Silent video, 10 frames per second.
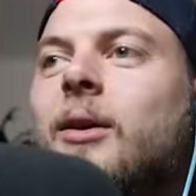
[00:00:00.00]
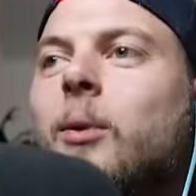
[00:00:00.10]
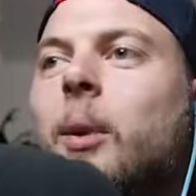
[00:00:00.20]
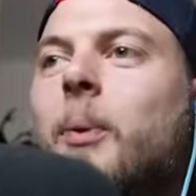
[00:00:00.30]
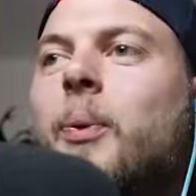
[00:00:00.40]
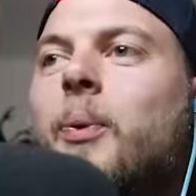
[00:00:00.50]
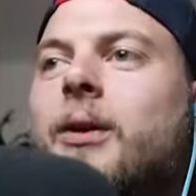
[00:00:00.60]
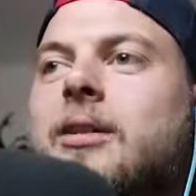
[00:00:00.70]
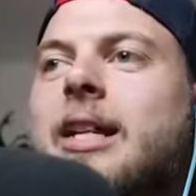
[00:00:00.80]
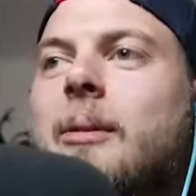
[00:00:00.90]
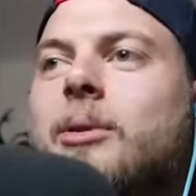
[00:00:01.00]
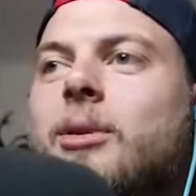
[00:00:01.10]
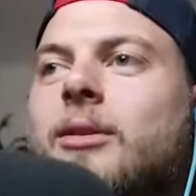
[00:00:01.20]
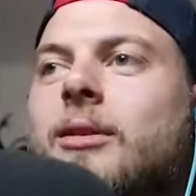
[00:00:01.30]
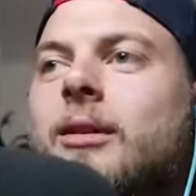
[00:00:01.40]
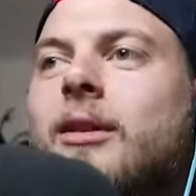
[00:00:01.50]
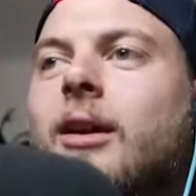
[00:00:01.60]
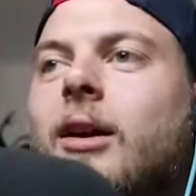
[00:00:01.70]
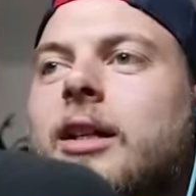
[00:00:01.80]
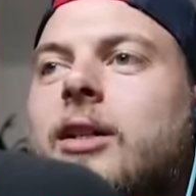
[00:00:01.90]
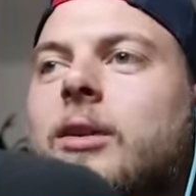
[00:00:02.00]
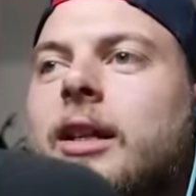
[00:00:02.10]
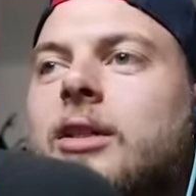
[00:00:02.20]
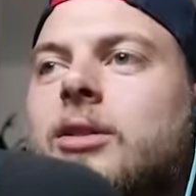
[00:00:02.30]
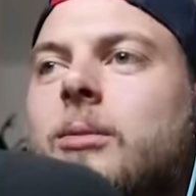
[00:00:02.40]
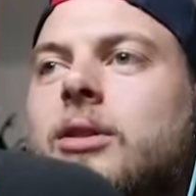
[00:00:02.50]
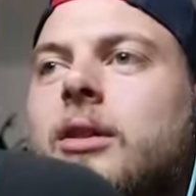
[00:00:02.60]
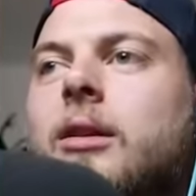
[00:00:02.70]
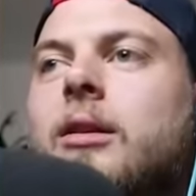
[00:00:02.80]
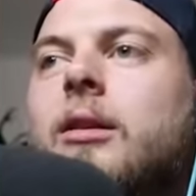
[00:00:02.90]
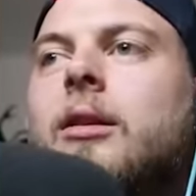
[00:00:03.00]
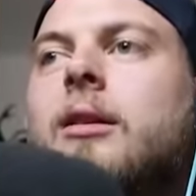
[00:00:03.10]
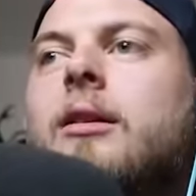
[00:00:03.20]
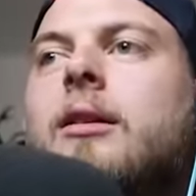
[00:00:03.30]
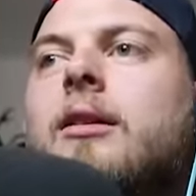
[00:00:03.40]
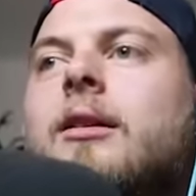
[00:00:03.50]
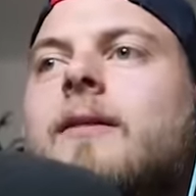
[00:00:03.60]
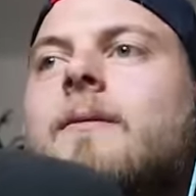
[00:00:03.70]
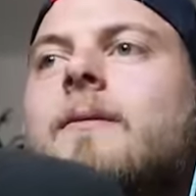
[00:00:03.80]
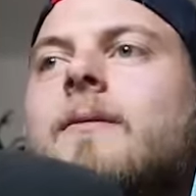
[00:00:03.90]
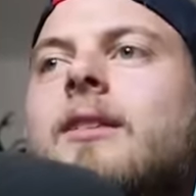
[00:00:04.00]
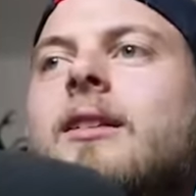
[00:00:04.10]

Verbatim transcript: I'm gonna slap you. Uh, Can I do like a somersault? You can dance.